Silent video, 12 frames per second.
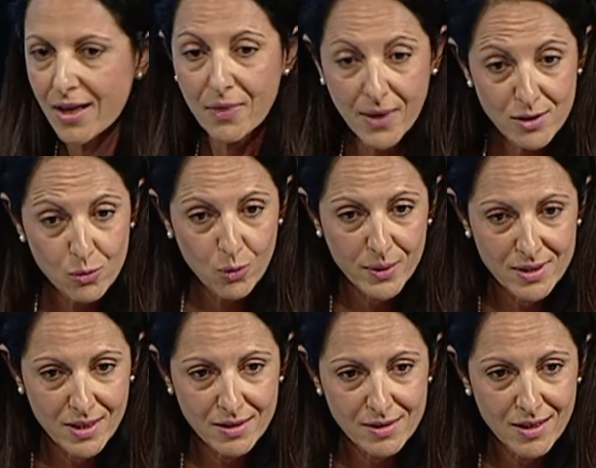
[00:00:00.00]
And that's what we
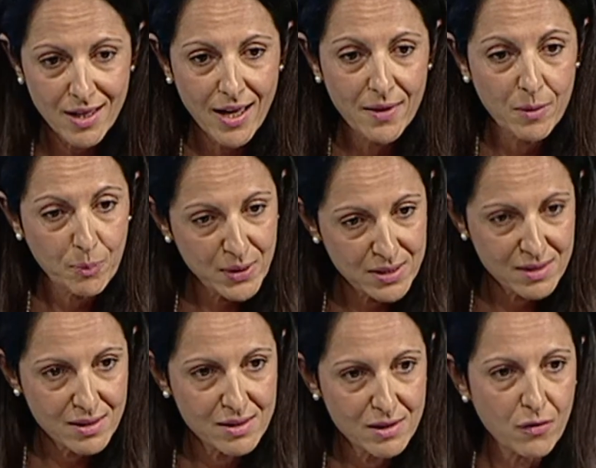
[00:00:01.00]
did. And the
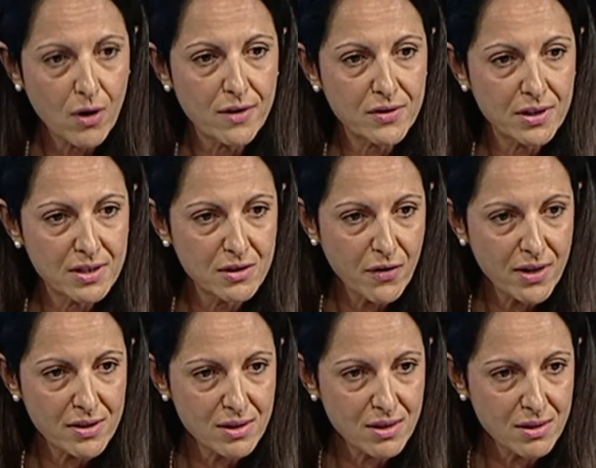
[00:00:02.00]
business survived and it's
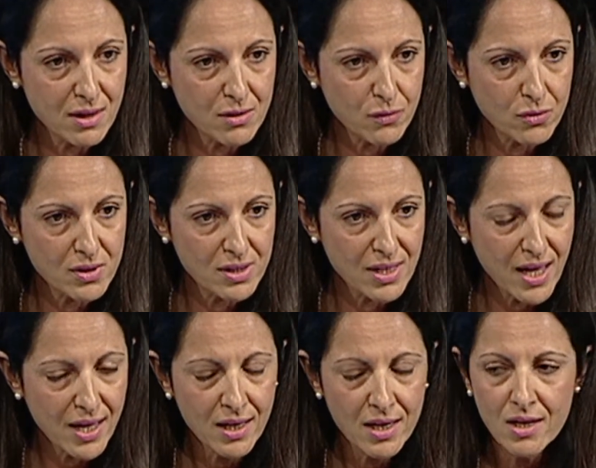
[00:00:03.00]
very successful
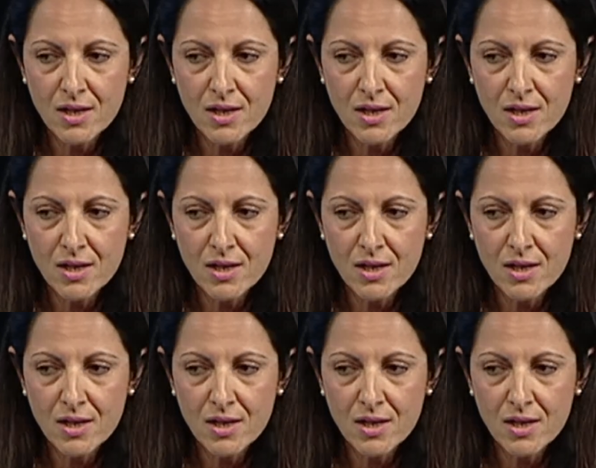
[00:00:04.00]
today.